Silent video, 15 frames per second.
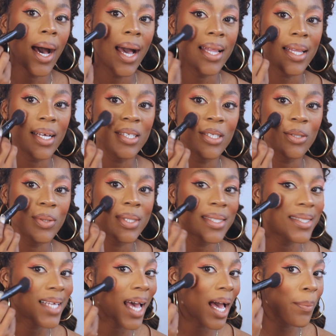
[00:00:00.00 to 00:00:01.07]
I like to use
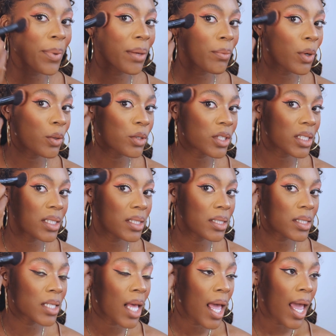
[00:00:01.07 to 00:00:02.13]
tapping
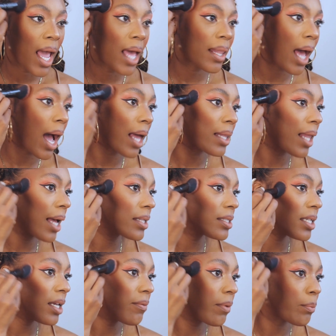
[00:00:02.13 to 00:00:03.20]
motions and I like
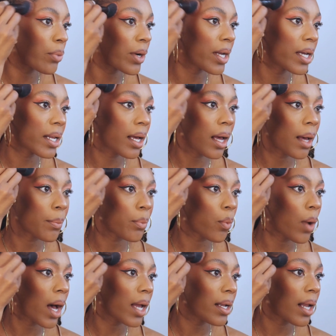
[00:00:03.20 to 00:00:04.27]
to even bring it up.
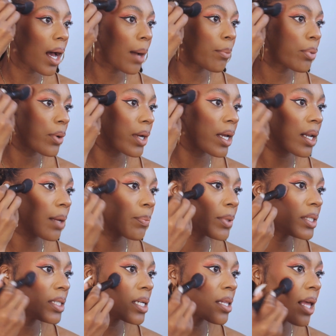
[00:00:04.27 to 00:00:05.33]
Why not? Bring it up
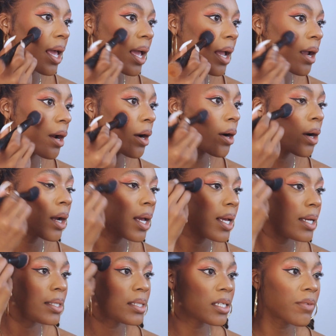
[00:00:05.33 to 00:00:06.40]
into the hair,
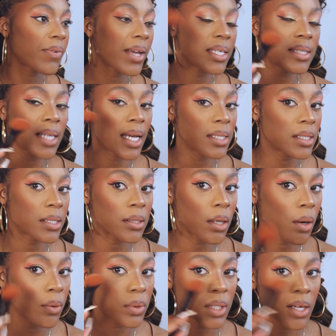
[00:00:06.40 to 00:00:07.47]
into the face. That's
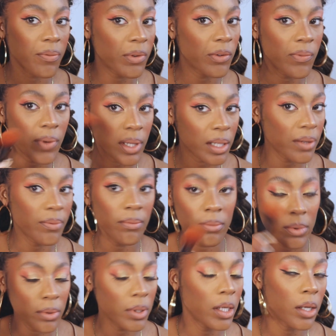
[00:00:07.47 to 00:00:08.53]
only if you
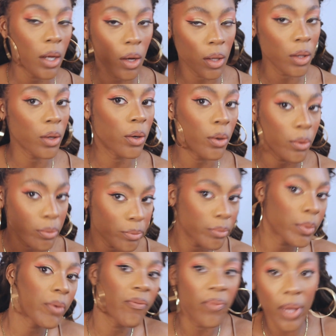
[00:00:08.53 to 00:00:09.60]
feeling, you know, a little
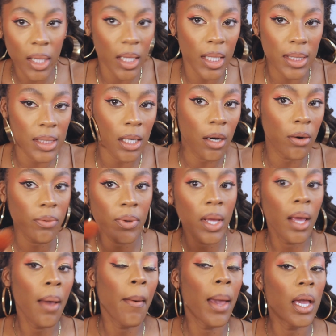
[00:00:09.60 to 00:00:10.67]
feeling yourself
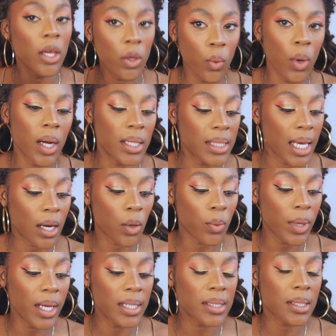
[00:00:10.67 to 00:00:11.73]
and you wanna take a
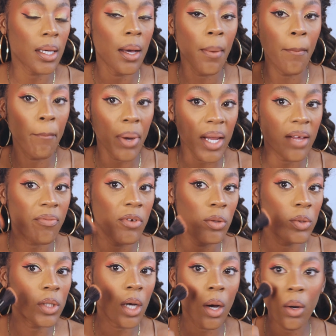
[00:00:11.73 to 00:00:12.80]
risk. But if you
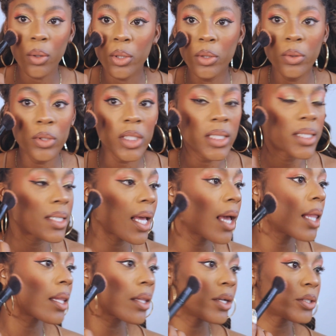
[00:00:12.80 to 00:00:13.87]
don't, you just
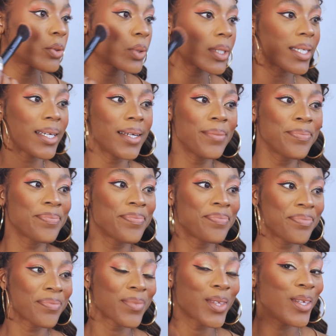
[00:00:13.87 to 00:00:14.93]
stay literally,
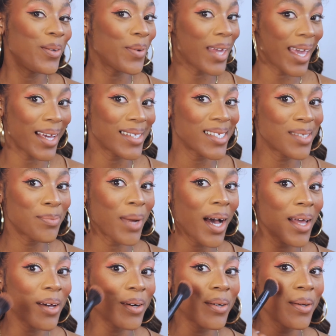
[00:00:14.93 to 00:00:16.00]
you can
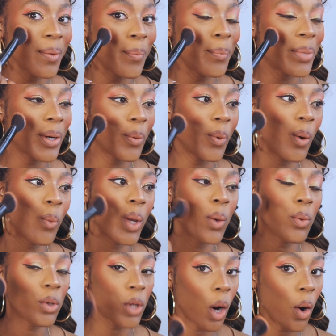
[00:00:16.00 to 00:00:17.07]
smile, but what
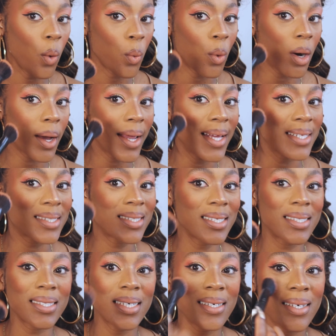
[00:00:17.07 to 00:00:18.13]
we don't want is
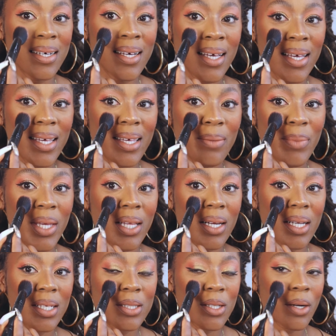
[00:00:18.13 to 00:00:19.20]
just to
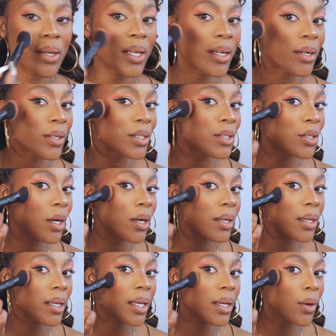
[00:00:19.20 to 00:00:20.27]
immediately start here.
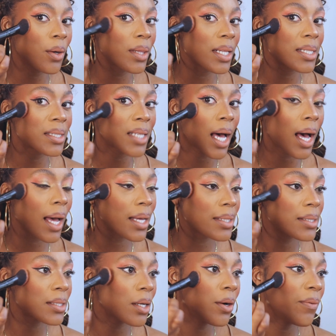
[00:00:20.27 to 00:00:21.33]
Start on the
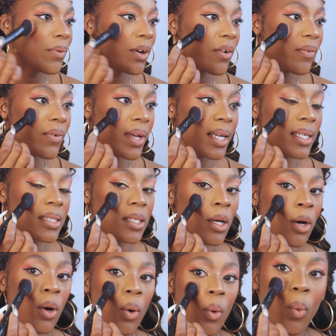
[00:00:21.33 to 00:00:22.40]
sides of your face,
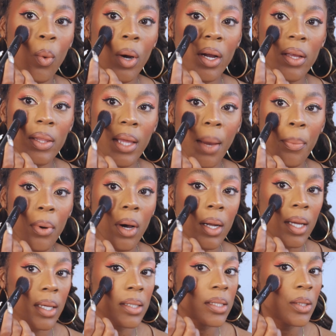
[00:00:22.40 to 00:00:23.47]
work that
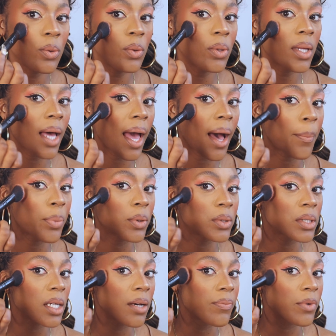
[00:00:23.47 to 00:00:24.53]
product to the
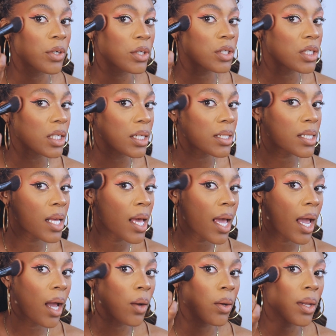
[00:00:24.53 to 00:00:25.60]
apples of your cheeks
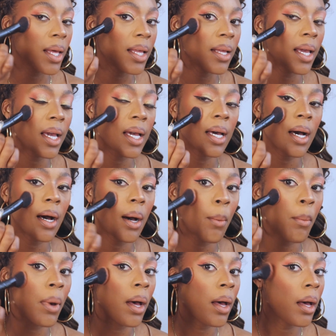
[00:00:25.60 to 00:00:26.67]
and let it
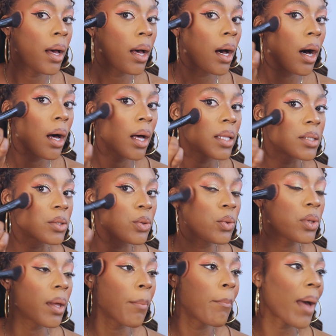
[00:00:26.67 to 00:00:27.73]
come
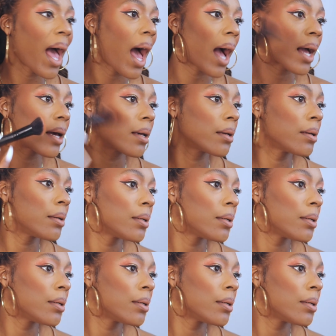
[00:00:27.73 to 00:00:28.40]
to the back.